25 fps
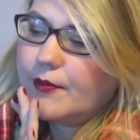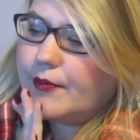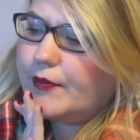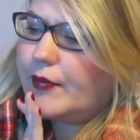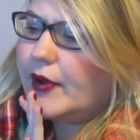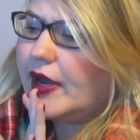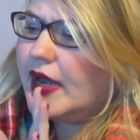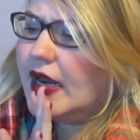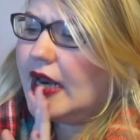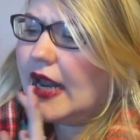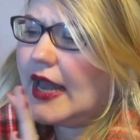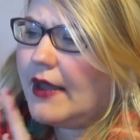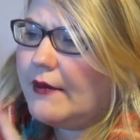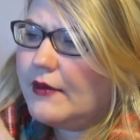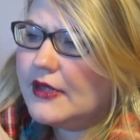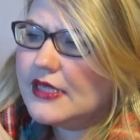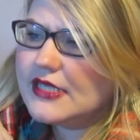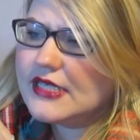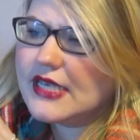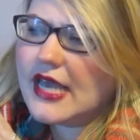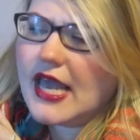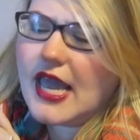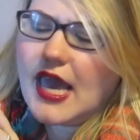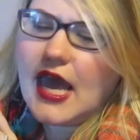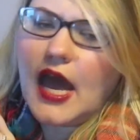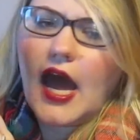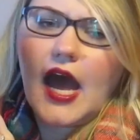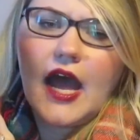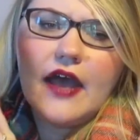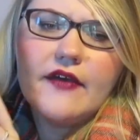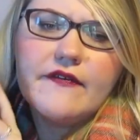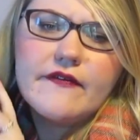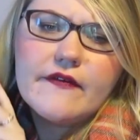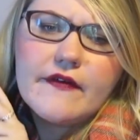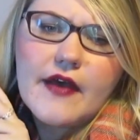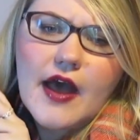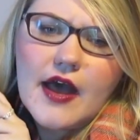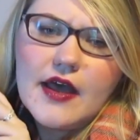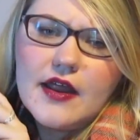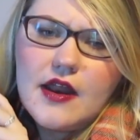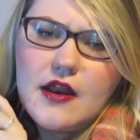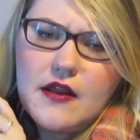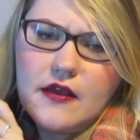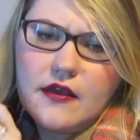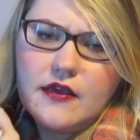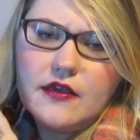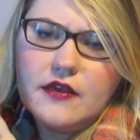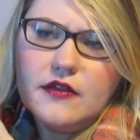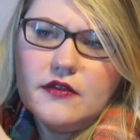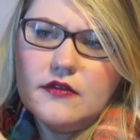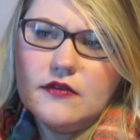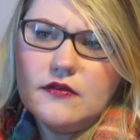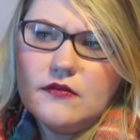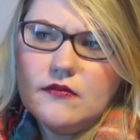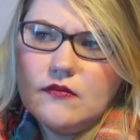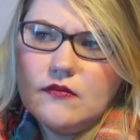But I would say I've gotten a good